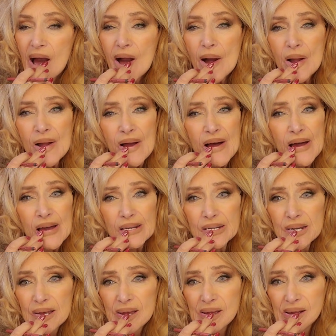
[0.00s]
Oh God,
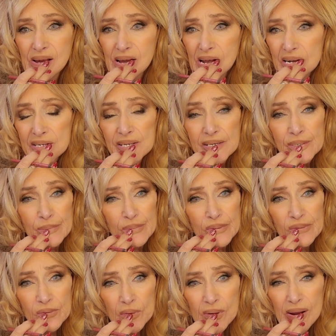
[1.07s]
I tell you,
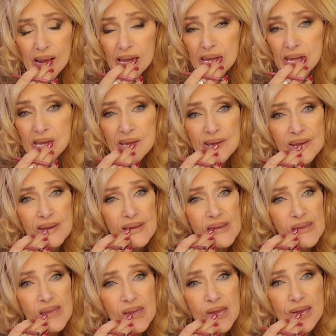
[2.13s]
before I
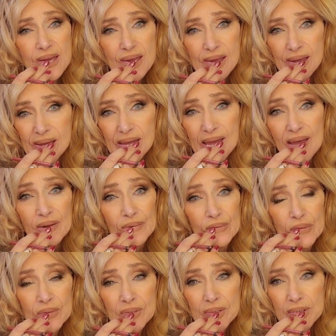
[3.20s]

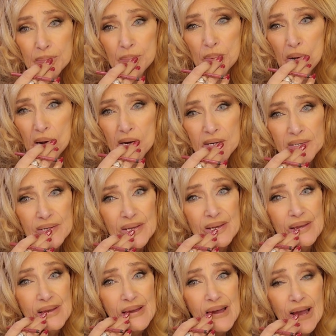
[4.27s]
ever depart,
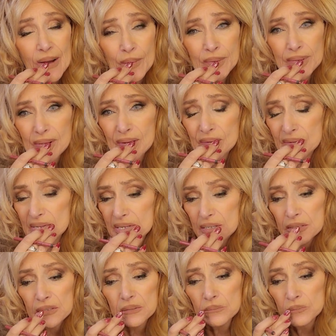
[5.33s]
I would love to
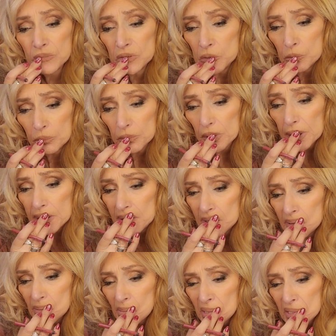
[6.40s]
get a new plate
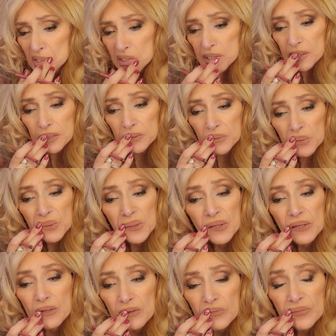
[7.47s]
and my teeth
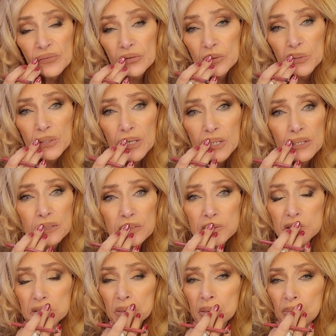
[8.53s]
filled out.
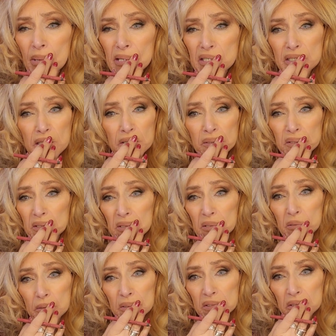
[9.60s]
And my son
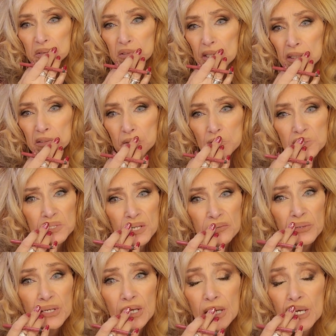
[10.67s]
too, his dental stuff
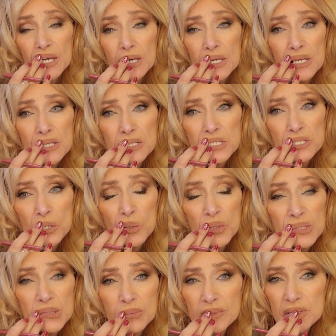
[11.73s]
is so
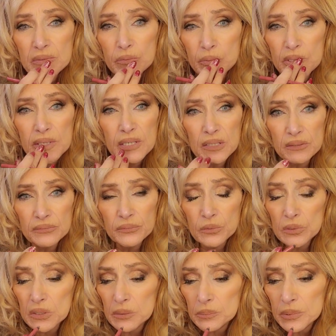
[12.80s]
expensive we can't
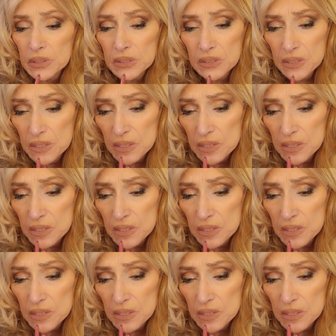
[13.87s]
afford it. But